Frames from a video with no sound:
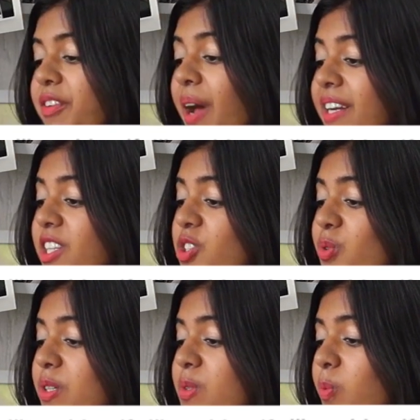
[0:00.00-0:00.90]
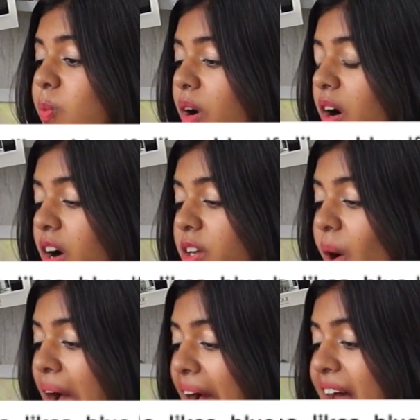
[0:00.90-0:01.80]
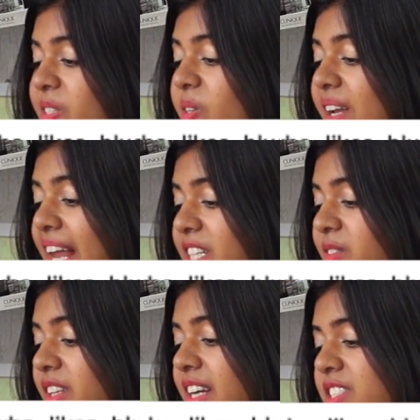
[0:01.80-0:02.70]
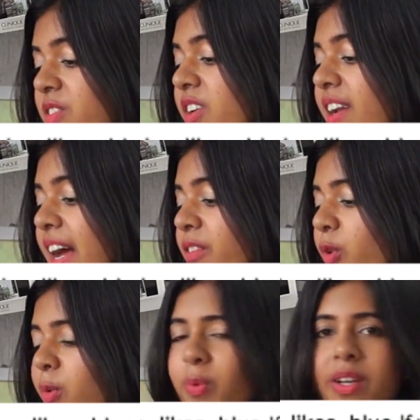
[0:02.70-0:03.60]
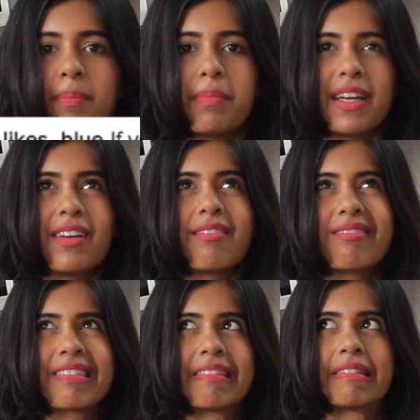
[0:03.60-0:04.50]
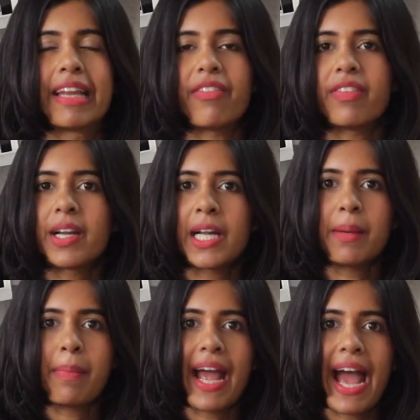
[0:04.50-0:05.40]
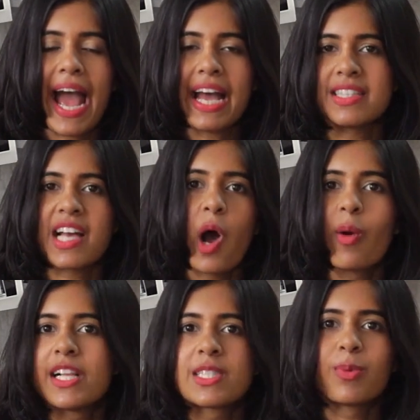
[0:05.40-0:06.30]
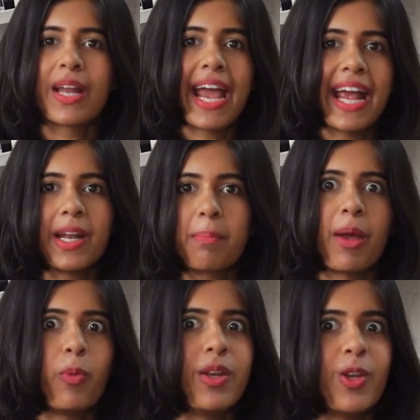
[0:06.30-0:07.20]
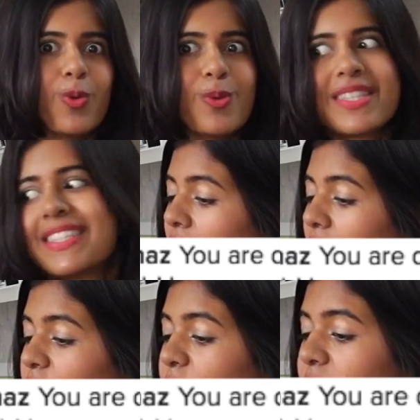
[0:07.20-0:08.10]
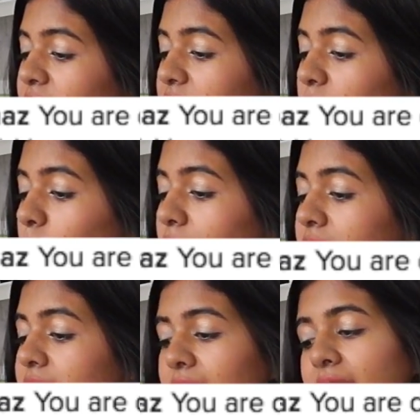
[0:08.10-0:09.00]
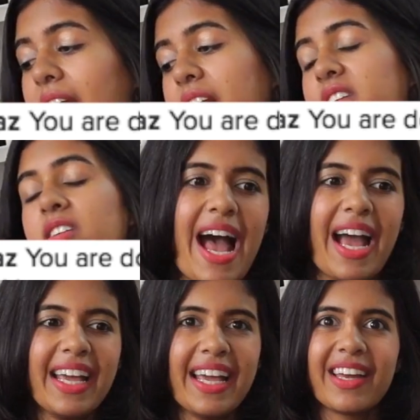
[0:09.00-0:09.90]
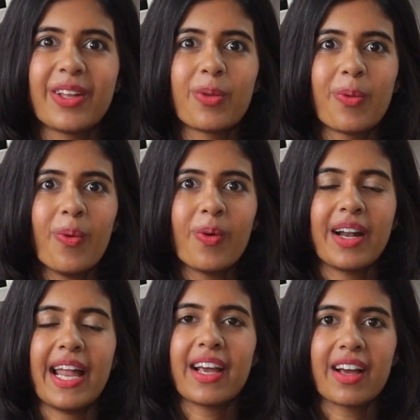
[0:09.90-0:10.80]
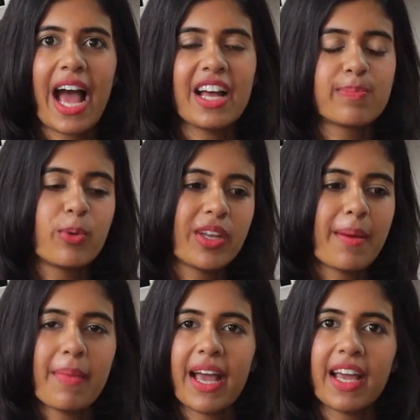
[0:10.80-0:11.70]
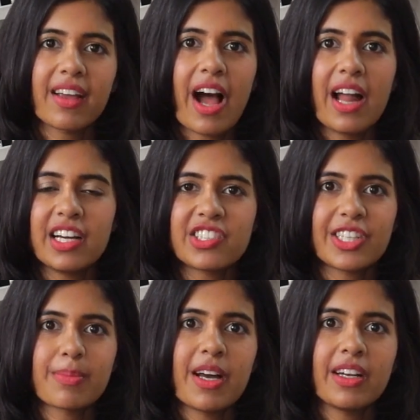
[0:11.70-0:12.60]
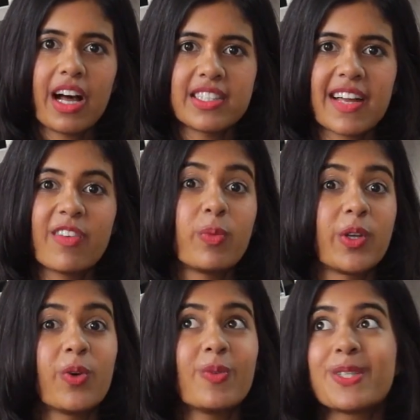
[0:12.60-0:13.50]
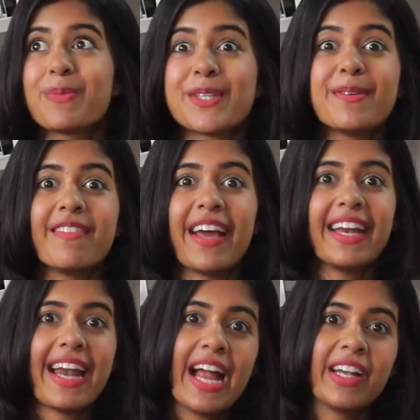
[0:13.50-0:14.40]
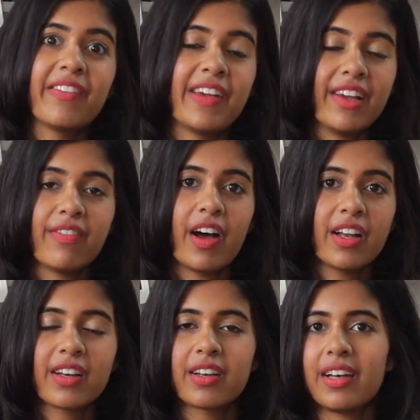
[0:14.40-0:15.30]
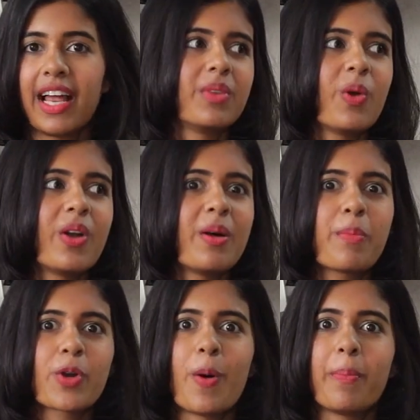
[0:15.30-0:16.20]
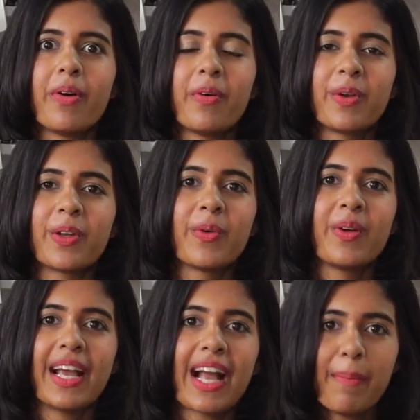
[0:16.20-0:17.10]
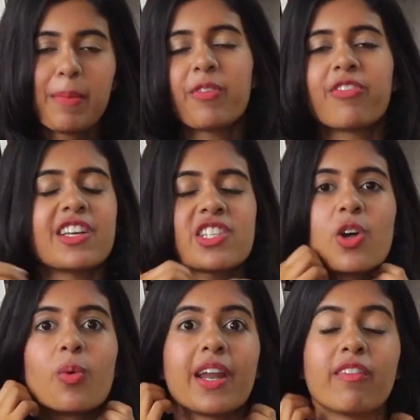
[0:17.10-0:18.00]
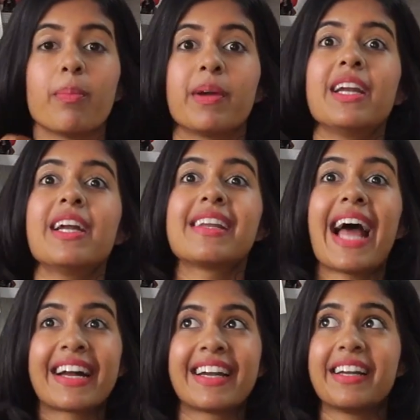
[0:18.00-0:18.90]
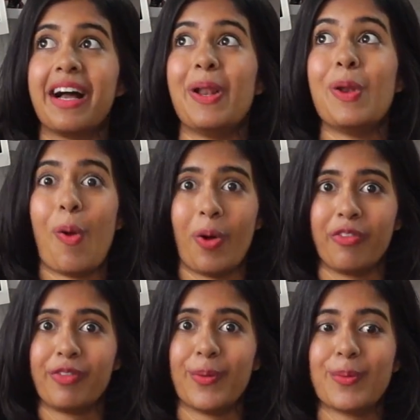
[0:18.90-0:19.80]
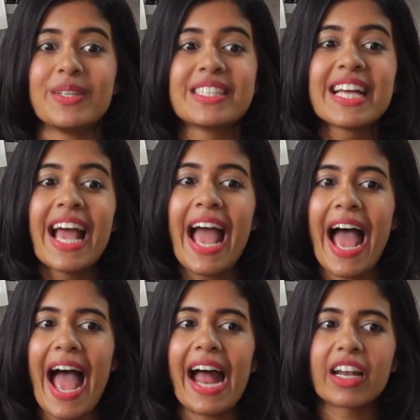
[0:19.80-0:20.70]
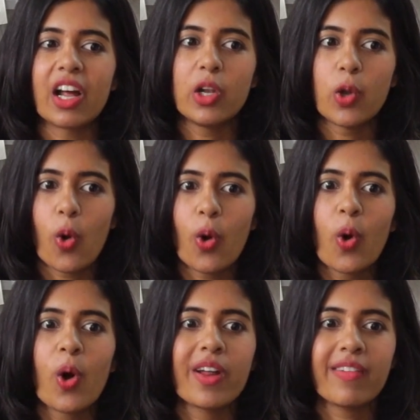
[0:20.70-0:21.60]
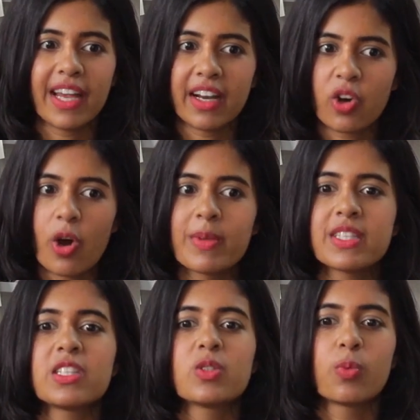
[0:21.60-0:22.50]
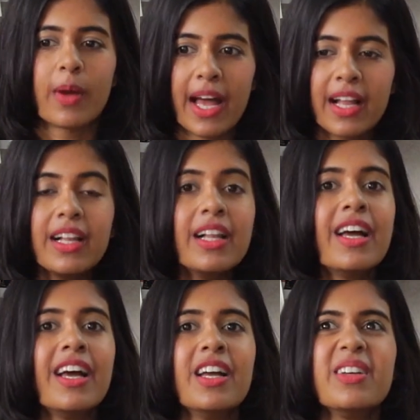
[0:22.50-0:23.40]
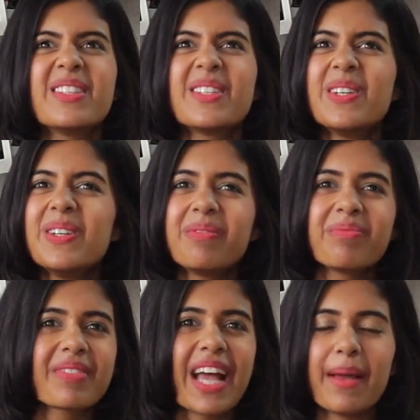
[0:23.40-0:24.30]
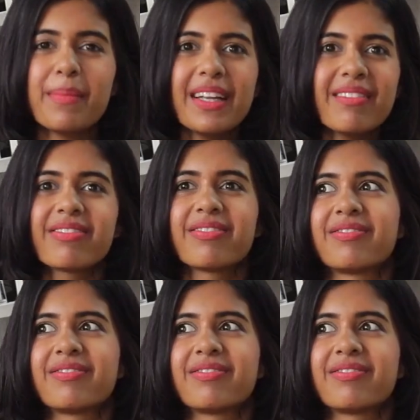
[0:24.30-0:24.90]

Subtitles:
If you had to choose your hands or your legs for the rest of your life, what would it be? Definitely my hands. How else would I edit my videos? How do you deal with hate? I ignore. Like, I put up my Kala Chashma dance cover video. It was supposed to be very random, very fun, like not a proper video, like I'm a professional or whatever, but it attracted a lot of views and a lot of hate comments as well. So, I mean,